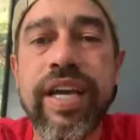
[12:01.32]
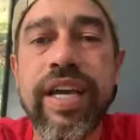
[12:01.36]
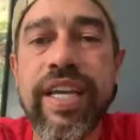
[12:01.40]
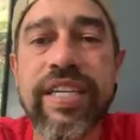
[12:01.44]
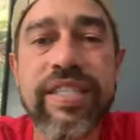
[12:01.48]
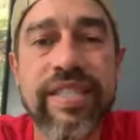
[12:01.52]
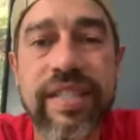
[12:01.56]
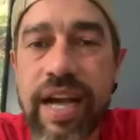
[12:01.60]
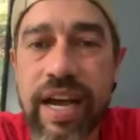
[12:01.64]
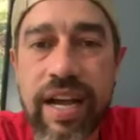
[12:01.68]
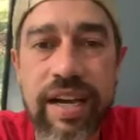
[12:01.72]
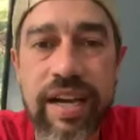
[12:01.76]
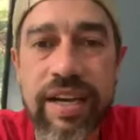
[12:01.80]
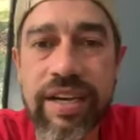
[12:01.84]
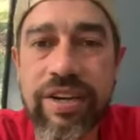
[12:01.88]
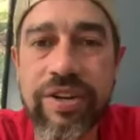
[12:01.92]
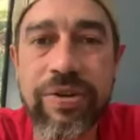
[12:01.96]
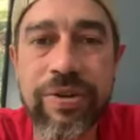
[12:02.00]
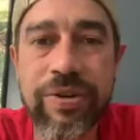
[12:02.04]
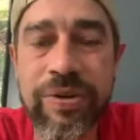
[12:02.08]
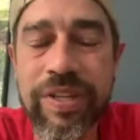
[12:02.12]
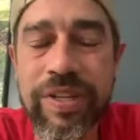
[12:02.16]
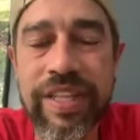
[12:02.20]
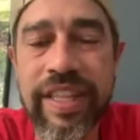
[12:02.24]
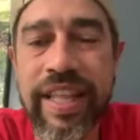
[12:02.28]
It's not
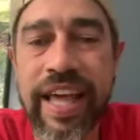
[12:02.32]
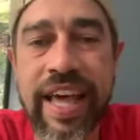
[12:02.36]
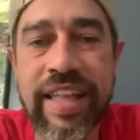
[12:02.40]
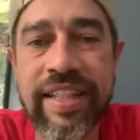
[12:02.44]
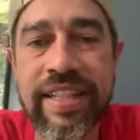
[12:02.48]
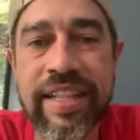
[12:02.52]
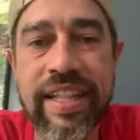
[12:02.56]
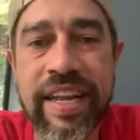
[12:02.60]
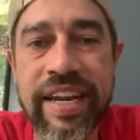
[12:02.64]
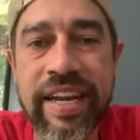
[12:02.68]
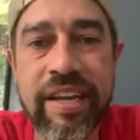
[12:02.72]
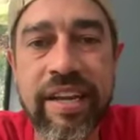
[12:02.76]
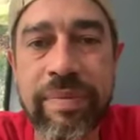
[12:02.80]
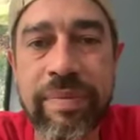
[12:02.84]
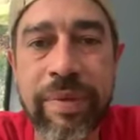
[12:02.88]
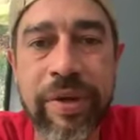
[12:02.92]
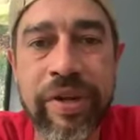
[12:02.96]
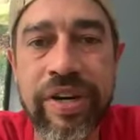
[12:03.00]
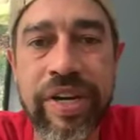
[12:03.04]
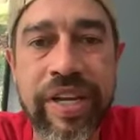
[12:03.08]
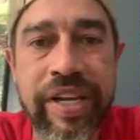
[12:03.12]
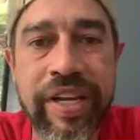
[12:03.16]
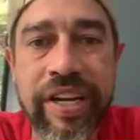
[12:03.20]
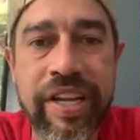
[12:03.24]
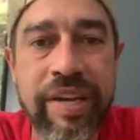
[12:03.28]
uncool in the athletic
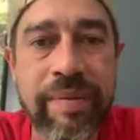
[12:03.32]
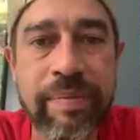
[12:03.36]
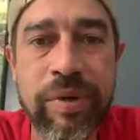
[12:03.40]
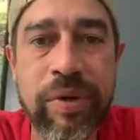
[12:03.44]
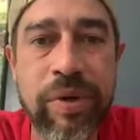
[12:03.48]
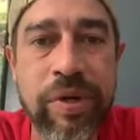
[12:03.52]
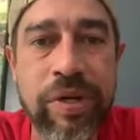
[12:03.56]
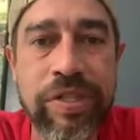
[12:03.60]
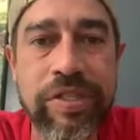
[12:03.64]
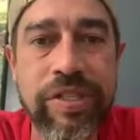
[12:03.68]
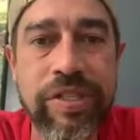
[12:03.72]
community anymore.